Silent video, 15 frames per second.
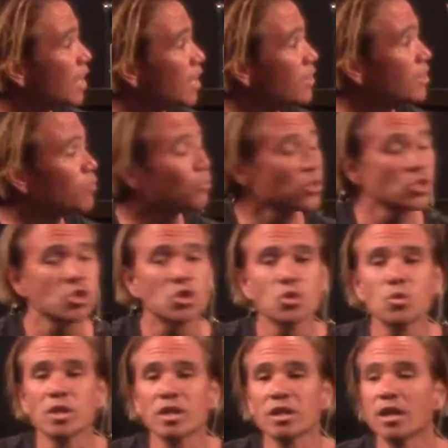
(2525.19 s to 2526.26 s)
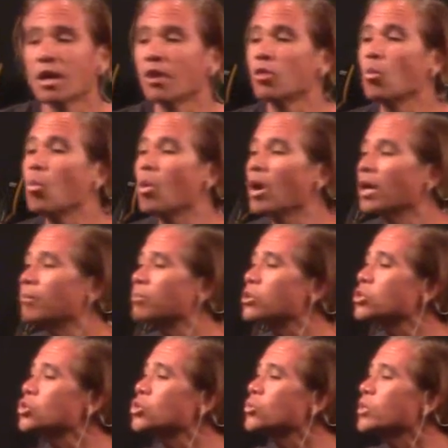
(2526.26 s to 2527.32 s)
and they're pursuing the one,
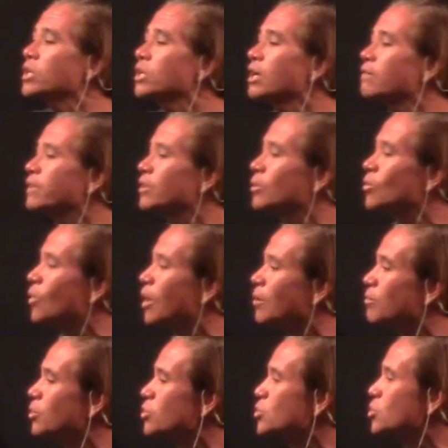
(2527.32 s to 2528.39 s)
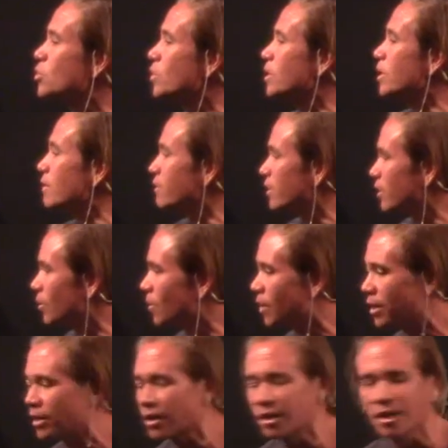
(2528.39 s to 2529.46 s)
pursuing loving the one, pursuing loving the
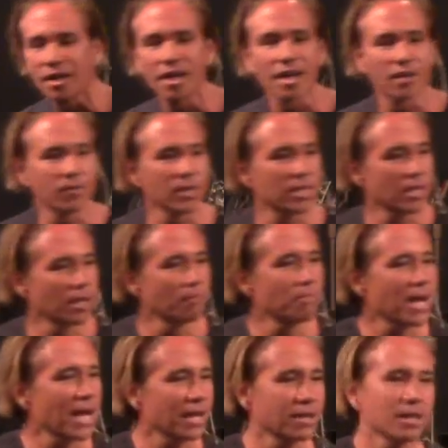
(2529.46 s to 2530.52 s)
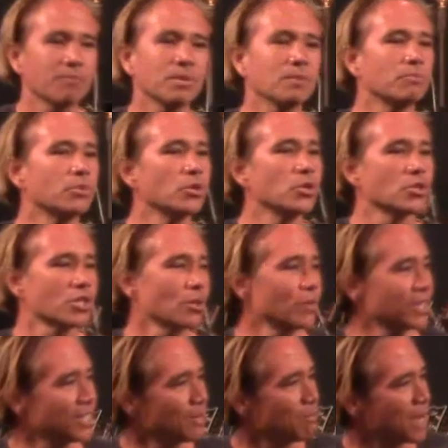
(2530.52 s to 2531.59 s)
one. And we'd come back, and they'd been bruised, so
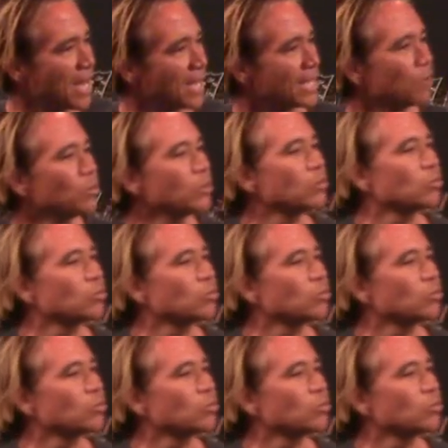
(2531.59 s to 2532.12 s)
we'd come back and we'd